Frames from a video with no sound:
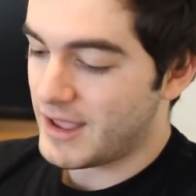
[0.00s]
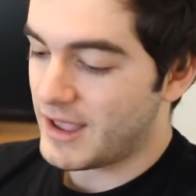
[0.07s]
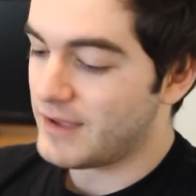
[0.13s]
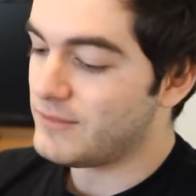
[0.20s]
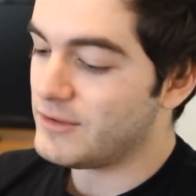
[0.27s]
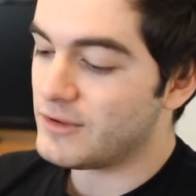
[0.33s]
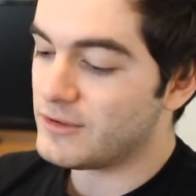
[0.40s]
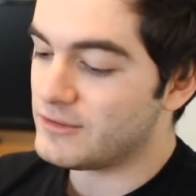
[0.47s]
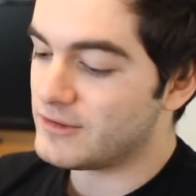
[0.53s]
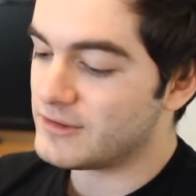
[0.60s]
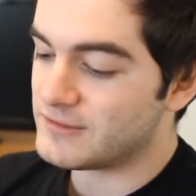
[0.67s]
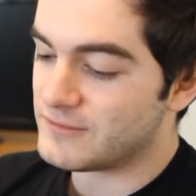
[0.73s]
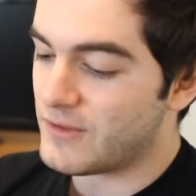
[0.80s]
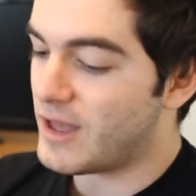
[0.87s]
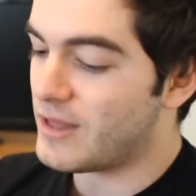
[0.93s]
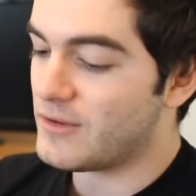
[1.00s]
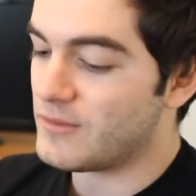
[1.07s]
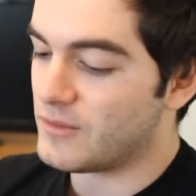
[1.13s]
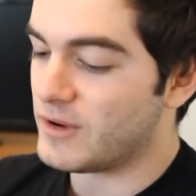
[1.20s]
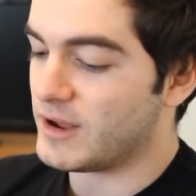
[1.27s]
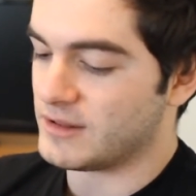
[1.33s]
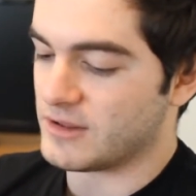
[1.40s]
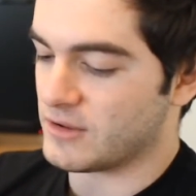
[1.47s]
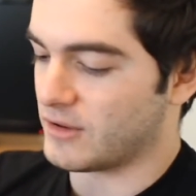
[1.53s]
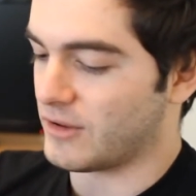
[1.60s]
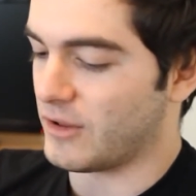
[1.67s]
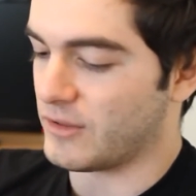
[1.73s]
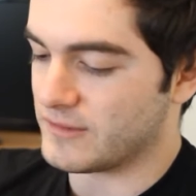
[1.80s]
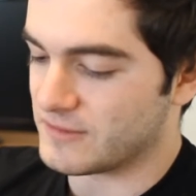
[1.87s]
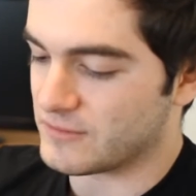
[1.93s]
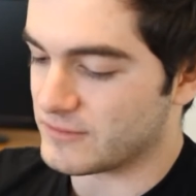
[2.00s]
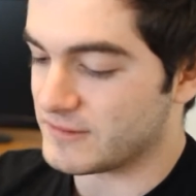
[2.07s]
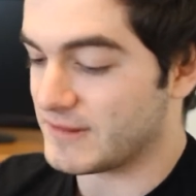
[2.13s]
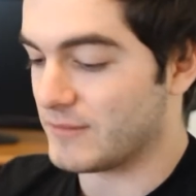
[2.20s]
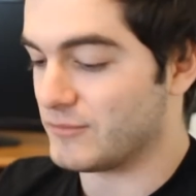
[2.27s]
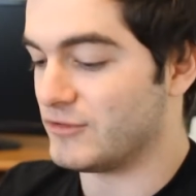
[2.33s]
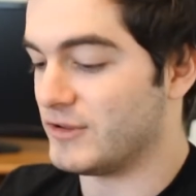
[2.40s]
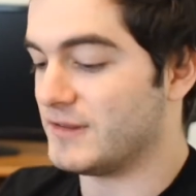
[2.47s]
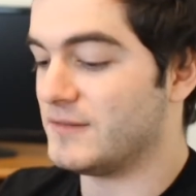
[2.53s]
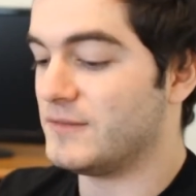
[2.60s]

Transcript: If you'll just follow... Wait, no, this is reception.